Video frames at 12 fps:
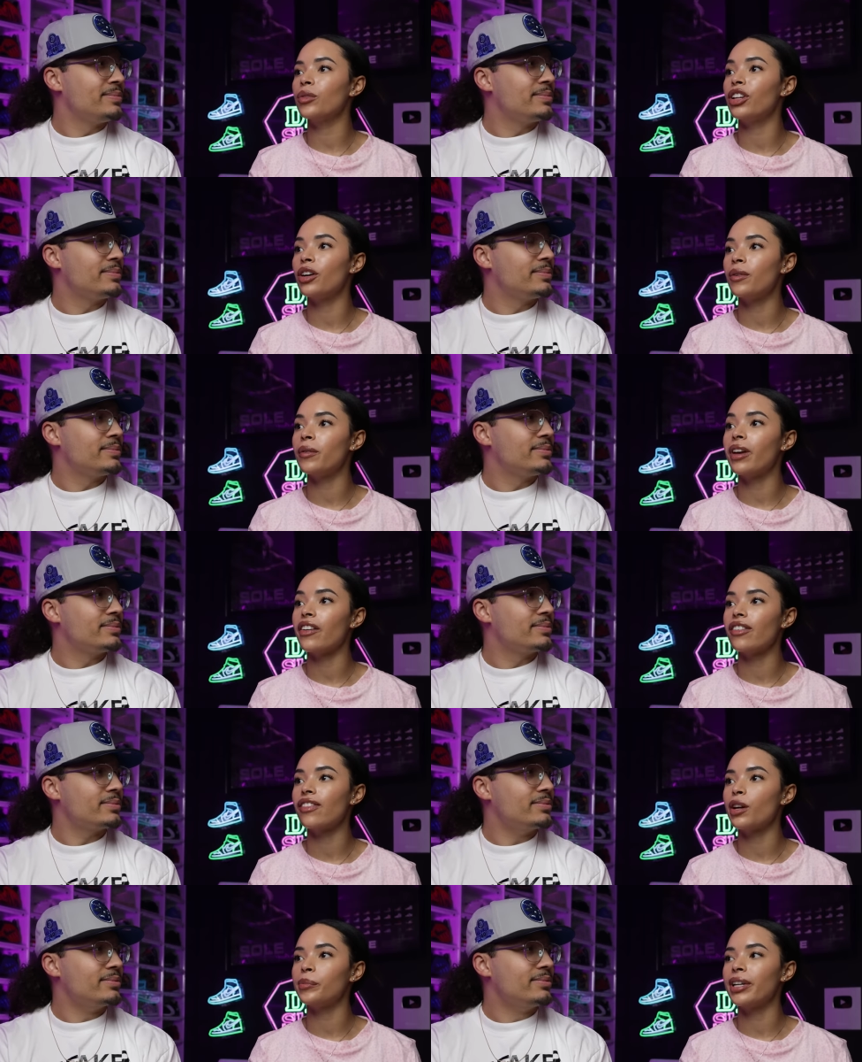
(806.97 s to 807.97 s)
Speaker 1: you know, when we
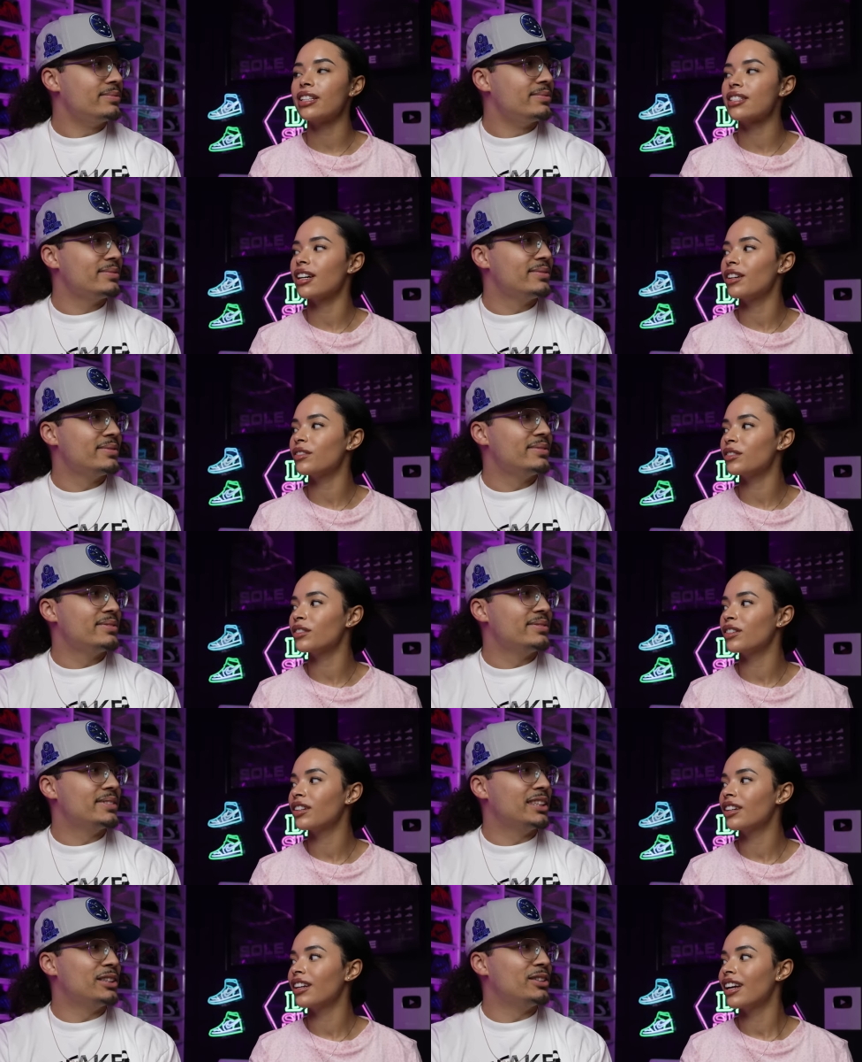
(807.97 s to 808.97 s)
have a family and stuff.
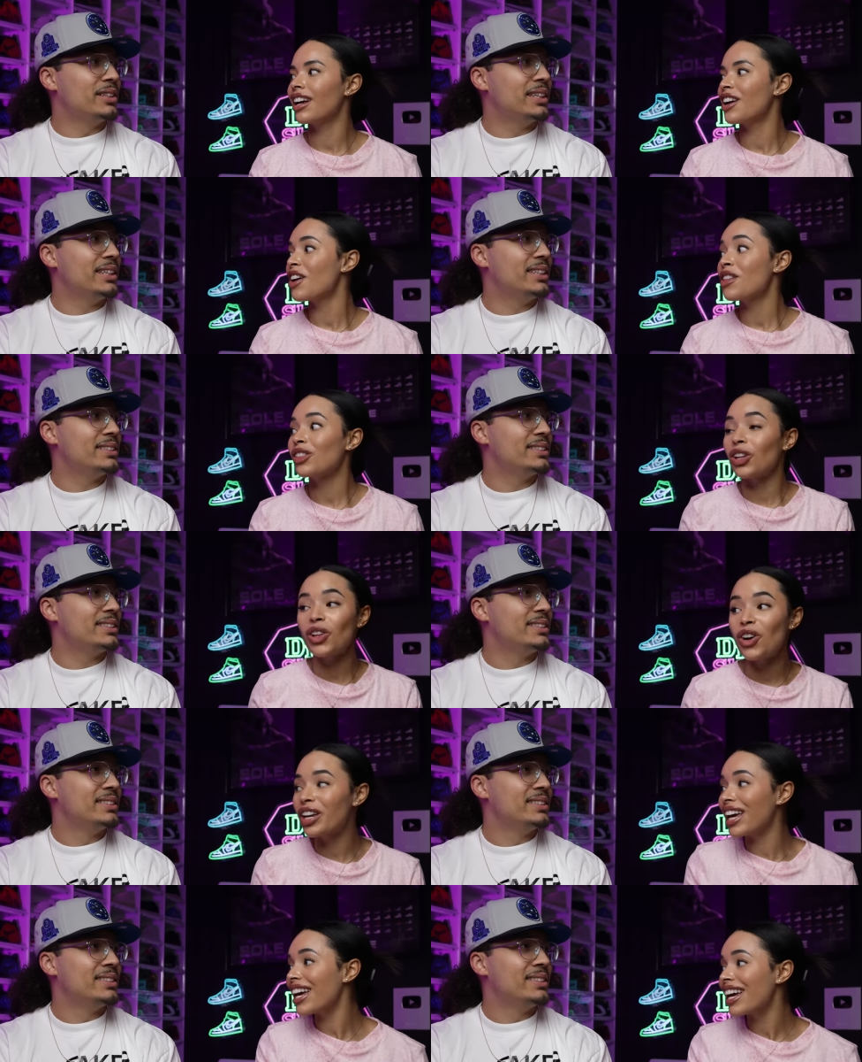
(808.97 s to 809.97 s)
Speaker 2: The little kids. The
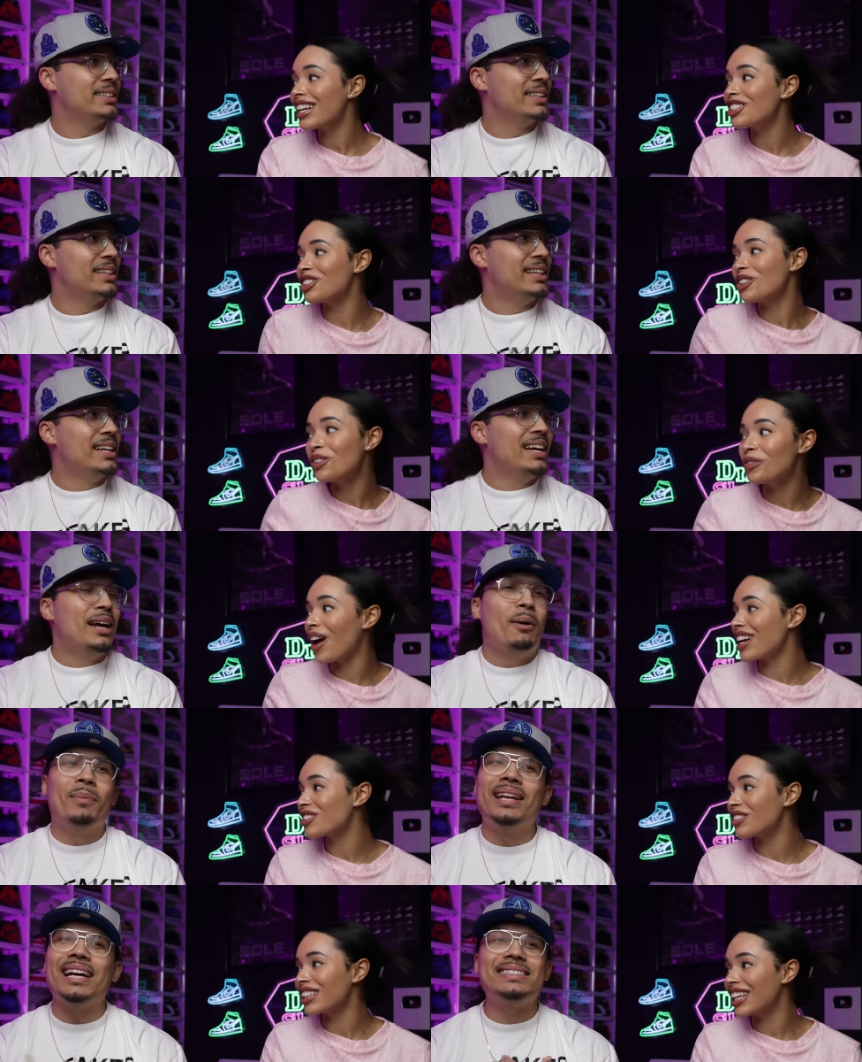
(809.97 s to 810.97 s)
Speaker 1: little kids. You
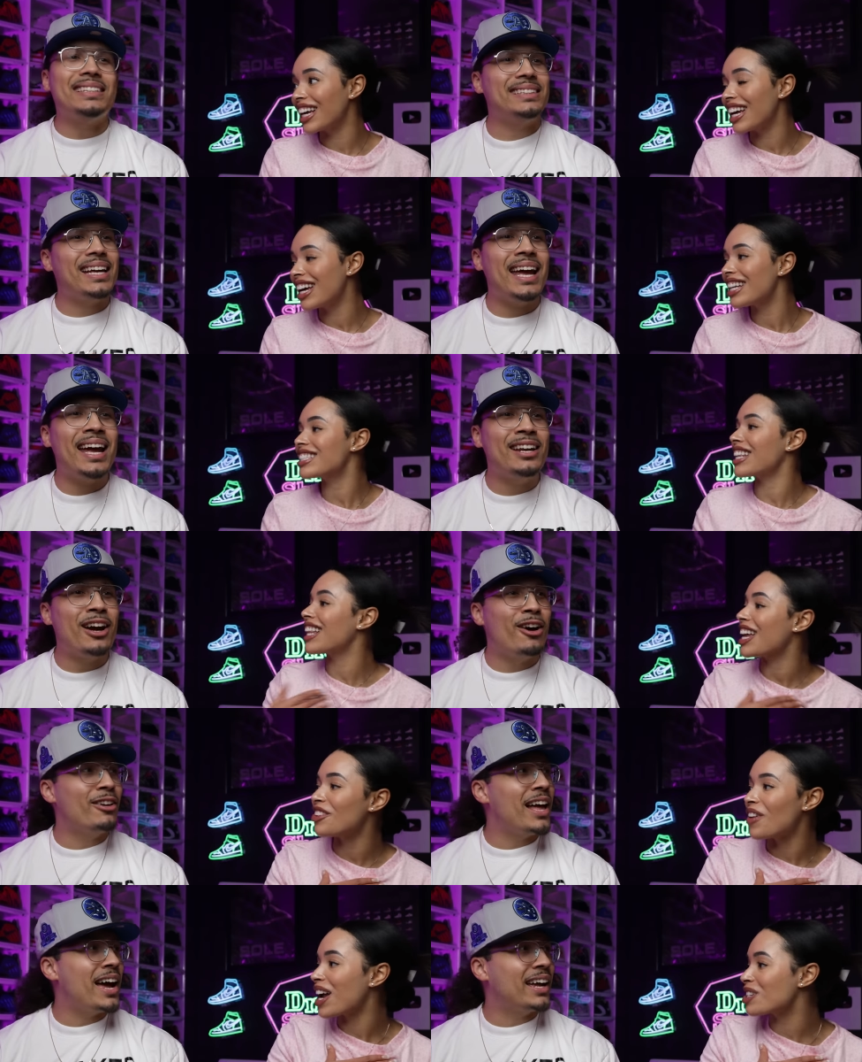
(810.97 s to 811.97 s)
match. But that's the kids, thing,
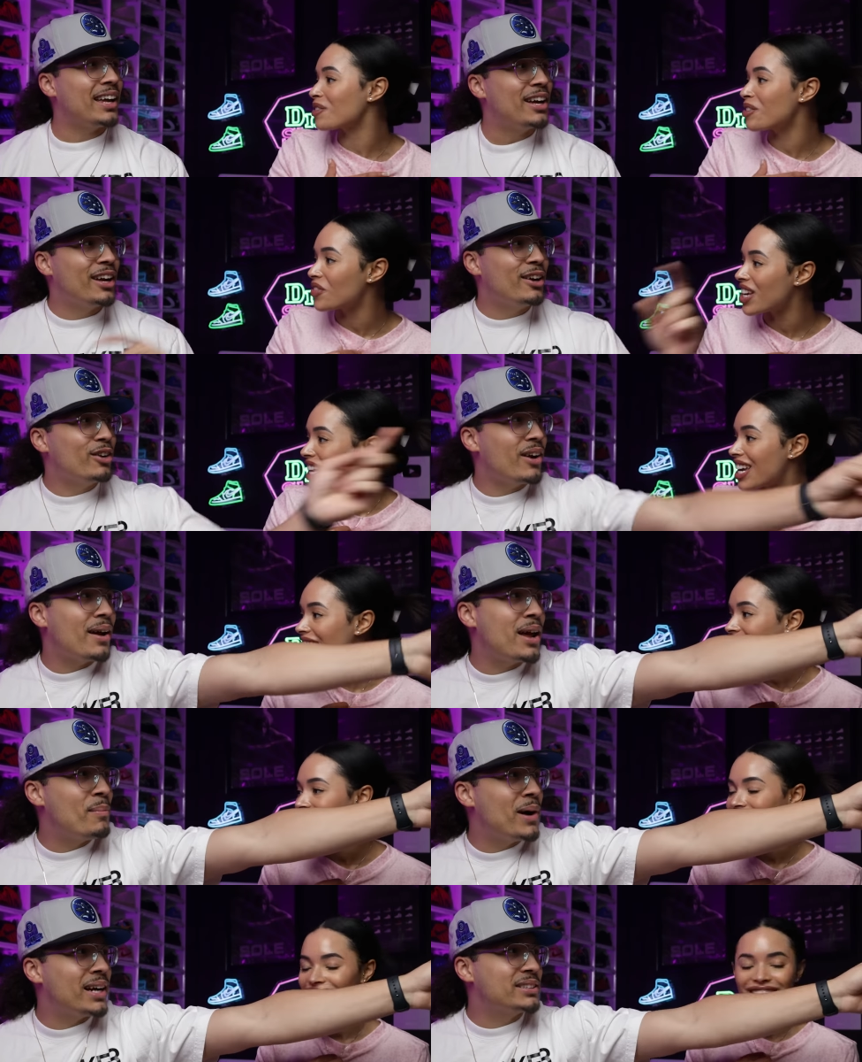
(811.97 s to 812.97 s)
though. Like, grab
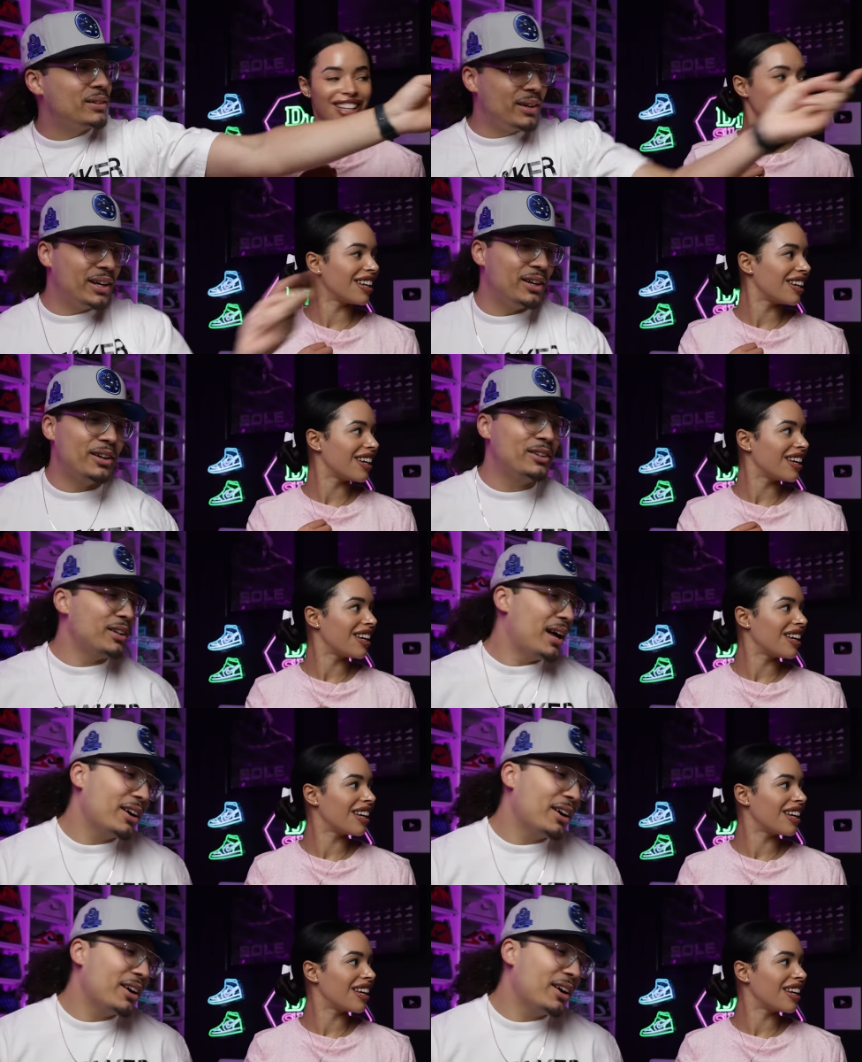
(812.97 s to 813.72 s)
that
Speaker 2: box. Oh, Her,